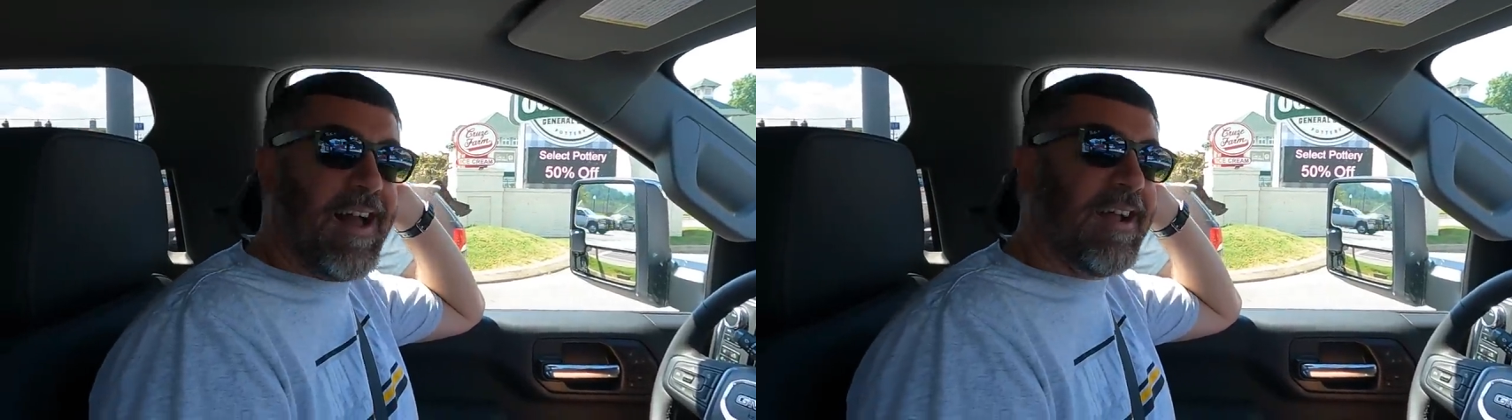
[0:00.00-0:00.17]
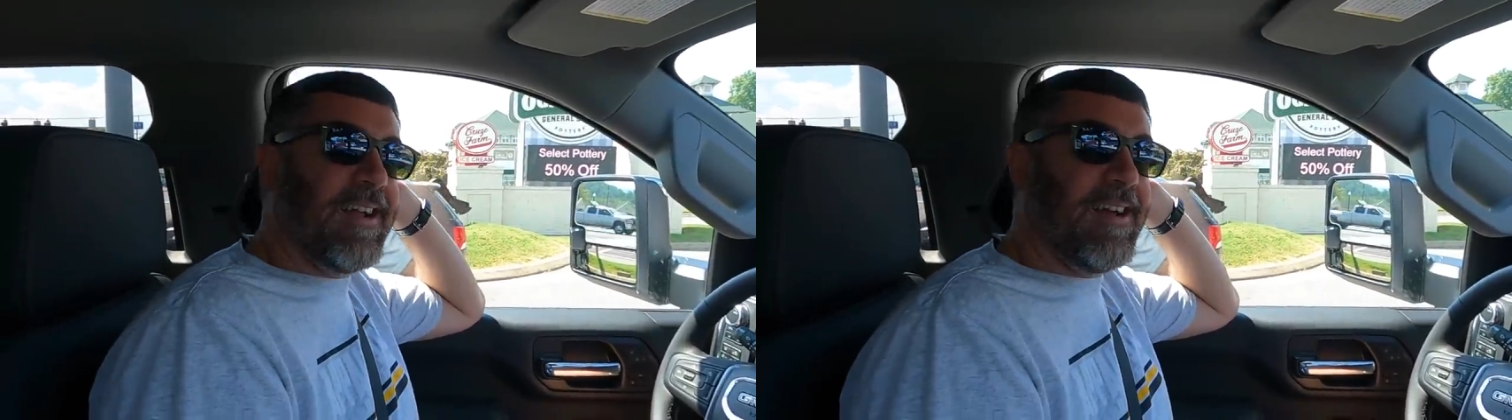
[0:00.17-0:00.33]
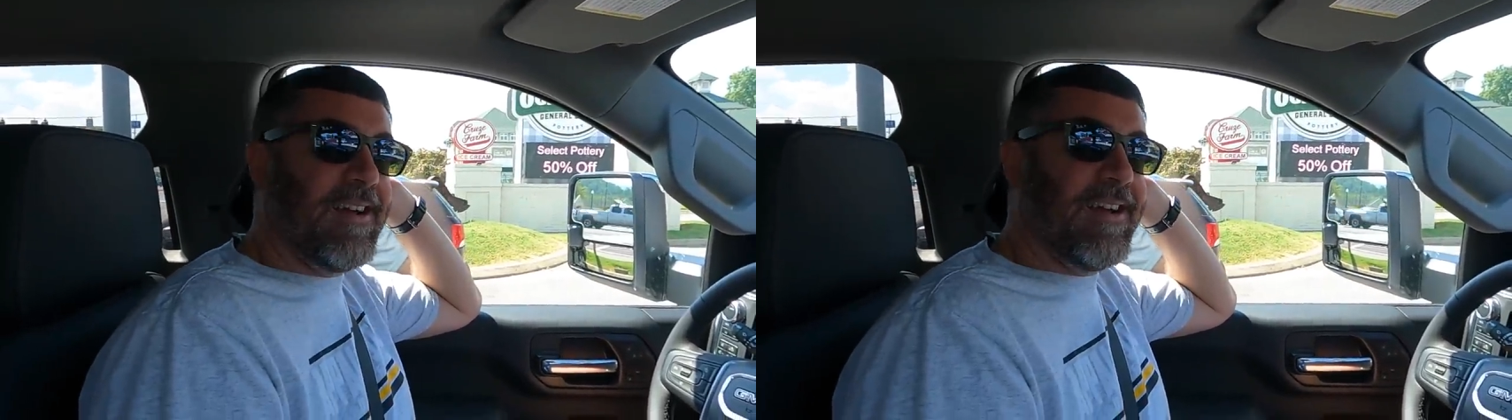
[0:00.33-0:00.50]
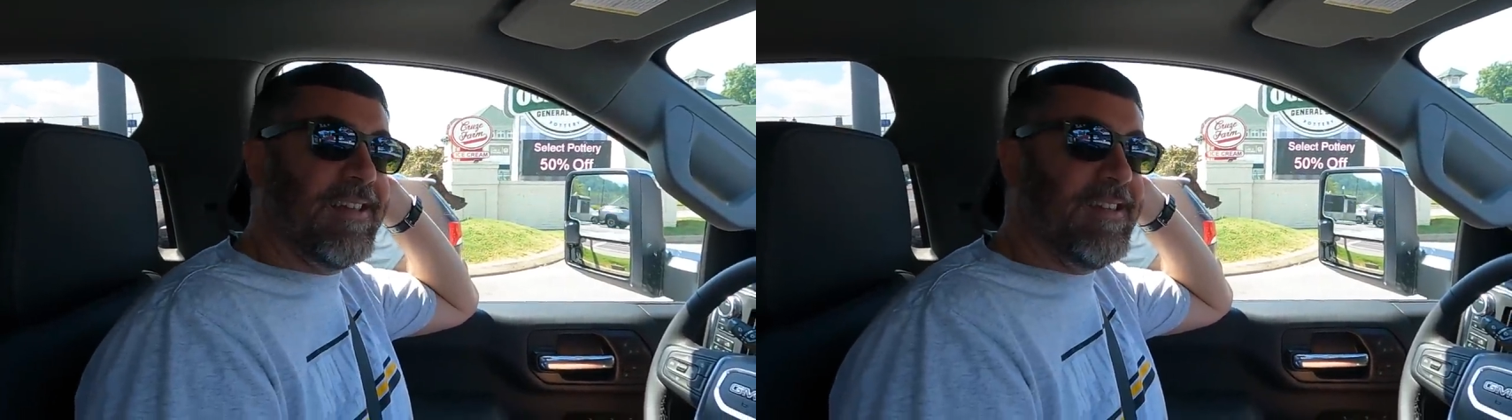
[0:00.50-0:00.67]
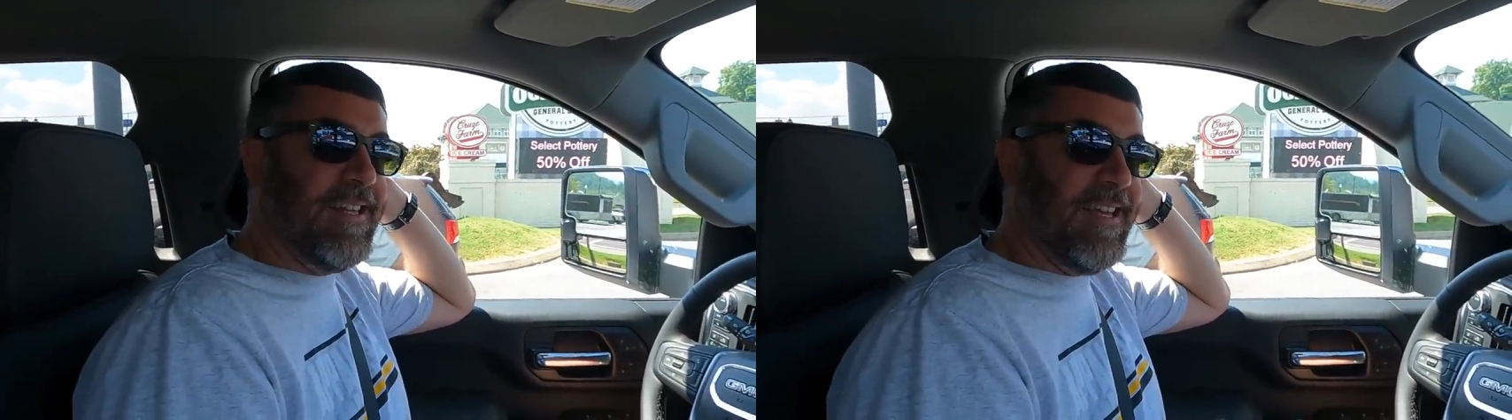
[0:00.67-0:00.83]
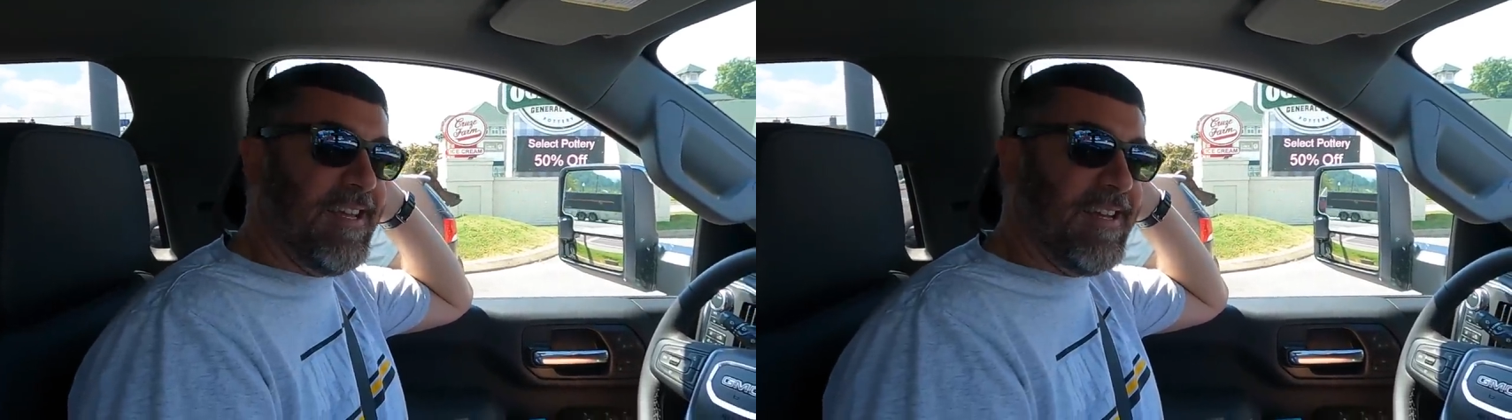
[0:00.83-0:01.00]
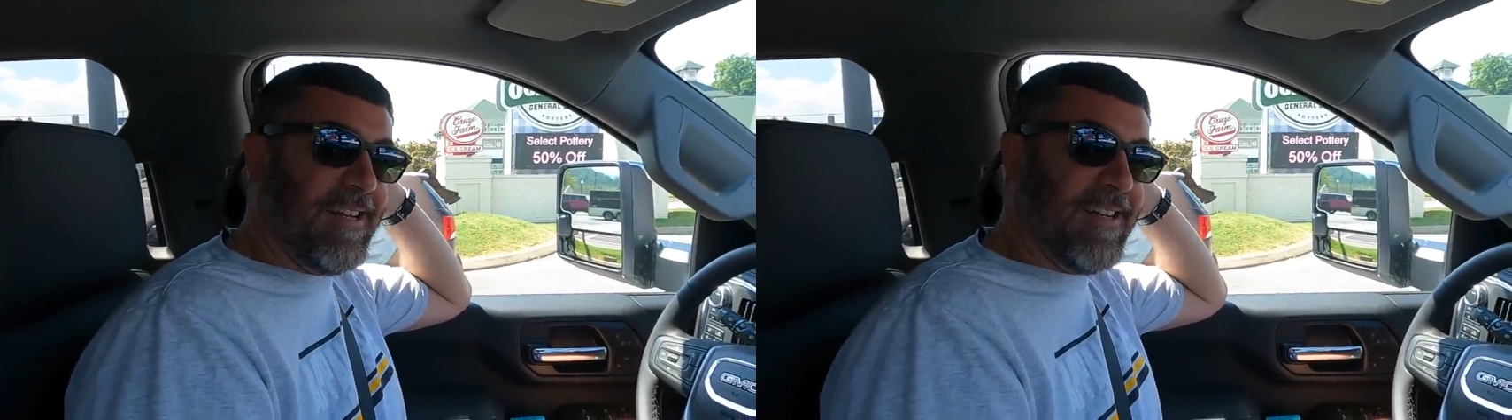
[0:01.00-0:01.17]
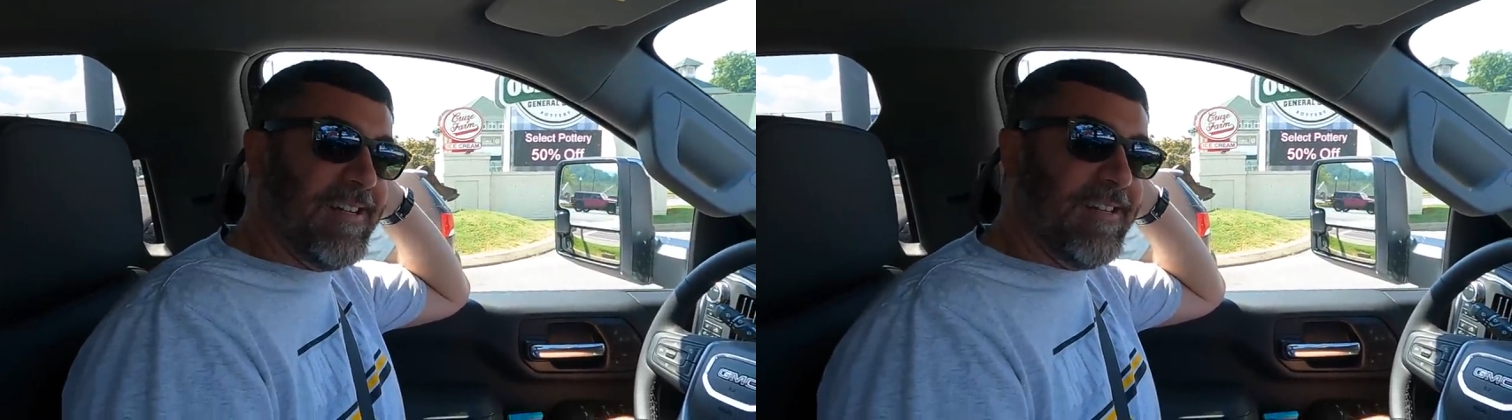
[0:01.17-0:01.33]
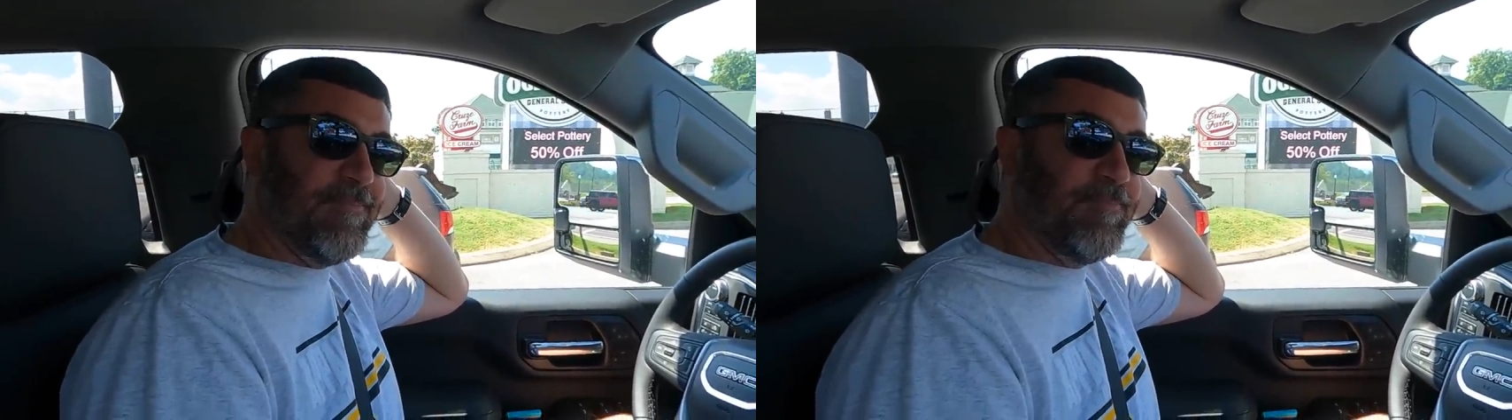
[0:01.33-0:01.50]
I got the
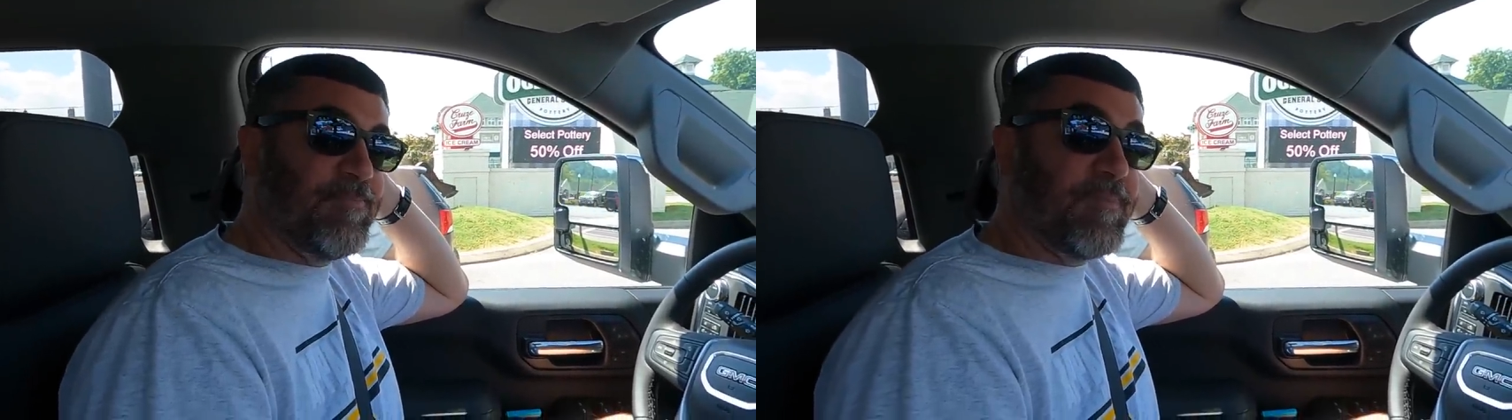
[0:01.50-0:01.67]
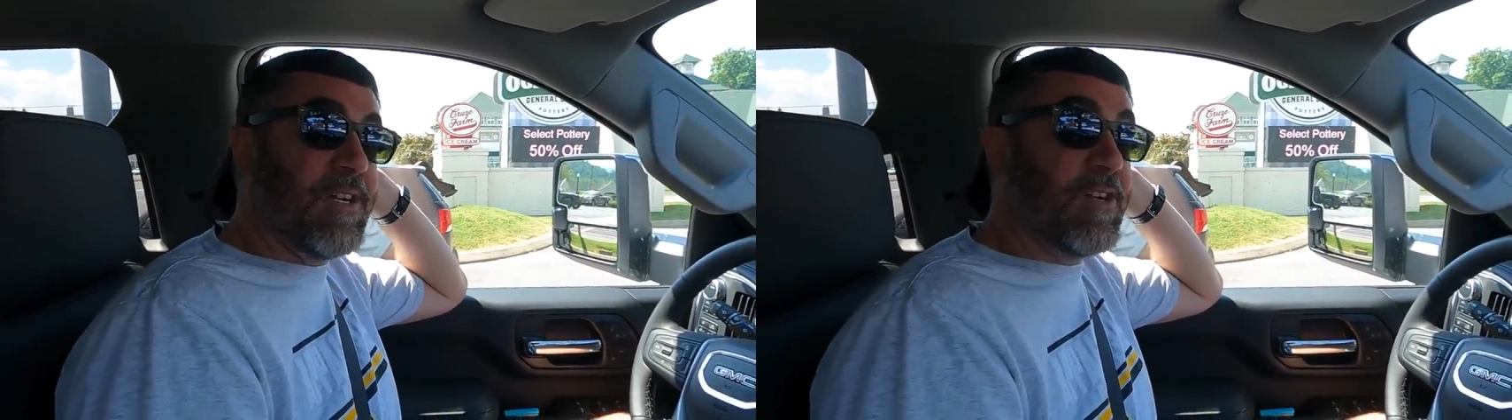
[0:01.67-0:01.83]
um,